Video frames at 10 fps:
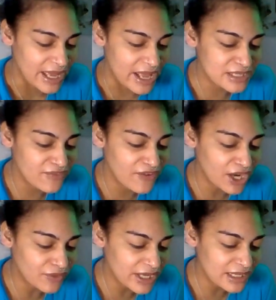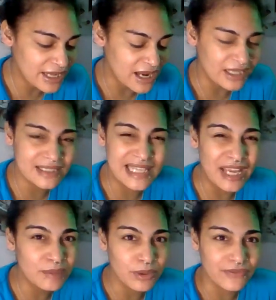It's very like
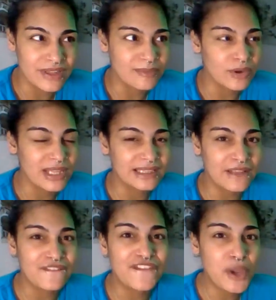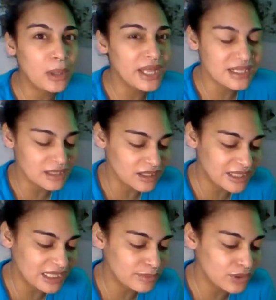unattainable for them, or like they feel like it's
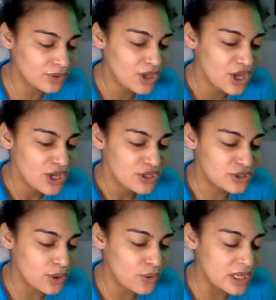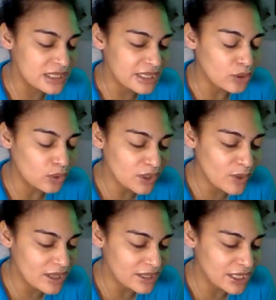unattainable. So it's like the only
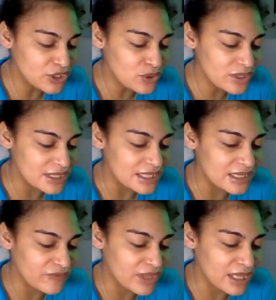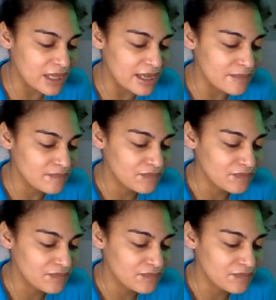way that they can do this is if they like